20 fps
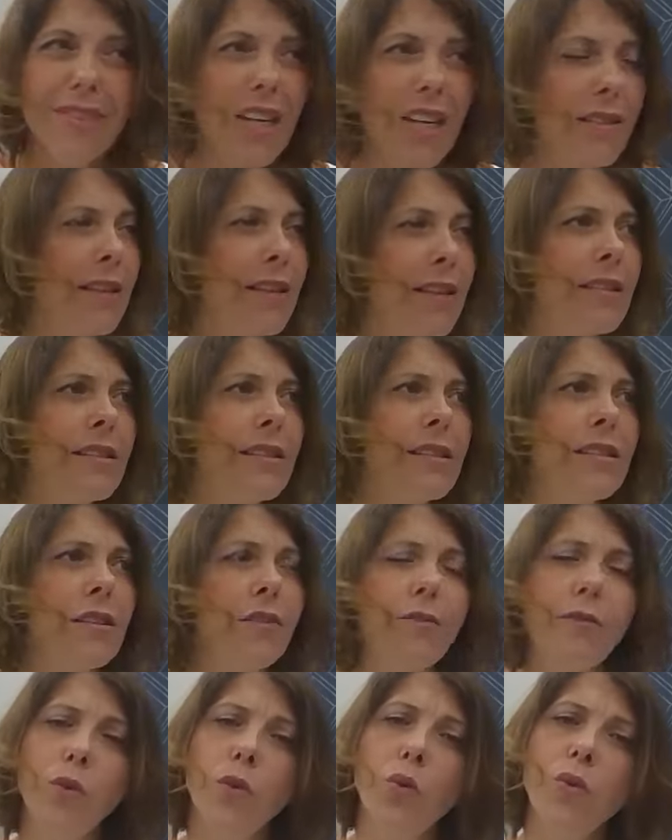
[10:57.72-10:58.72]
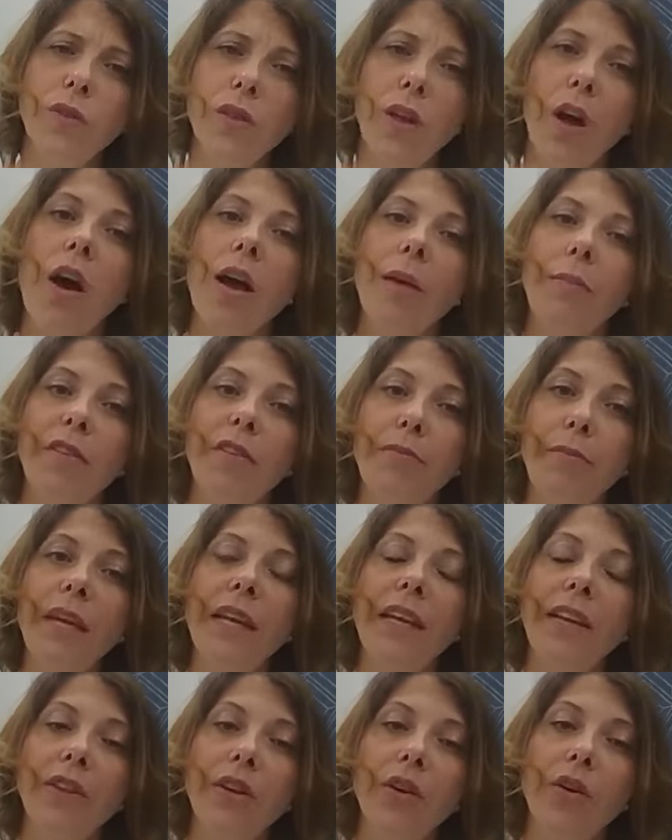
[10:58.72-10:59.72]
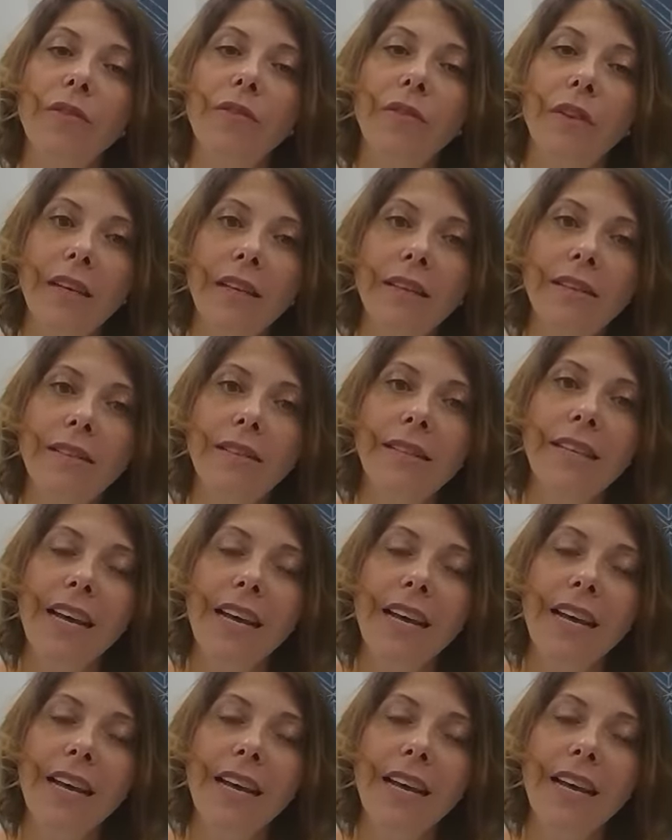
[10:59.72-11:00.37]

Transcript: I think this is the 4th time I've been in the office.